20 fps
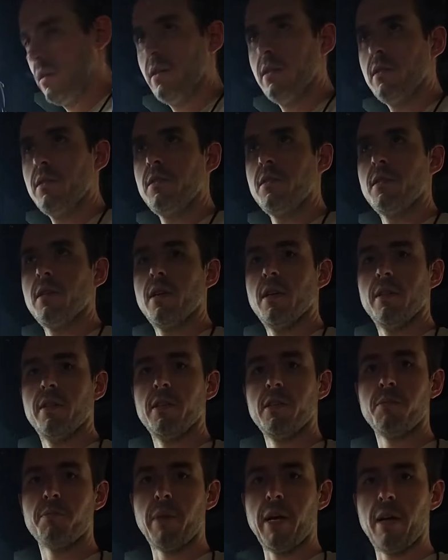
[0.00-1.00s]
It's this
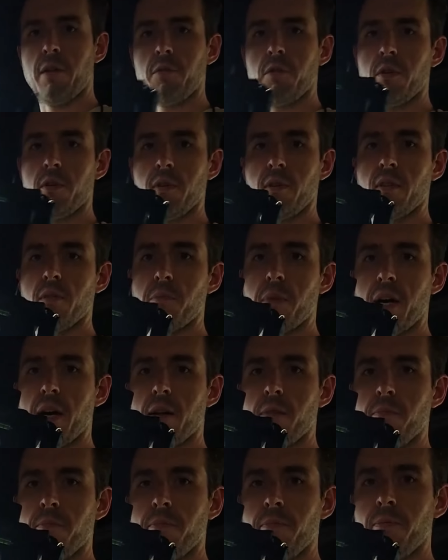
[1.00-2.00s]
mount on the bottom,
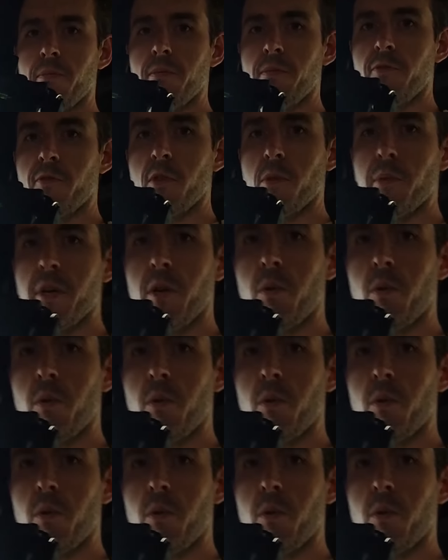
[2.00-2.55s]
the big